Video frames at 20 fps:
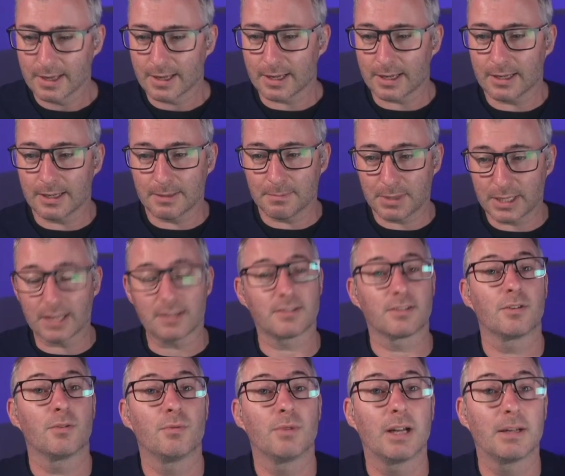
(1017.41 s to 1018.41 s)
But yes,
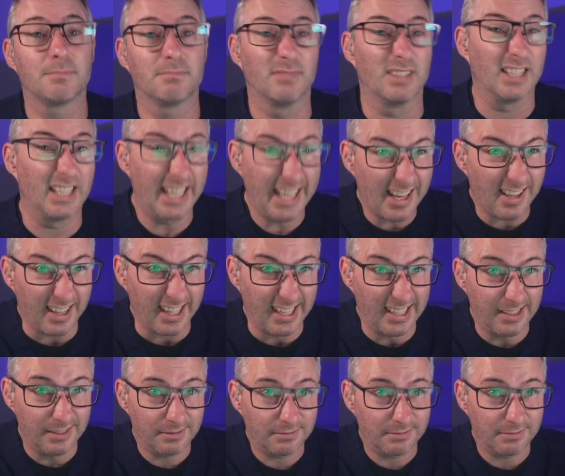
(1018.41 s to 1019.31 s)
so legally,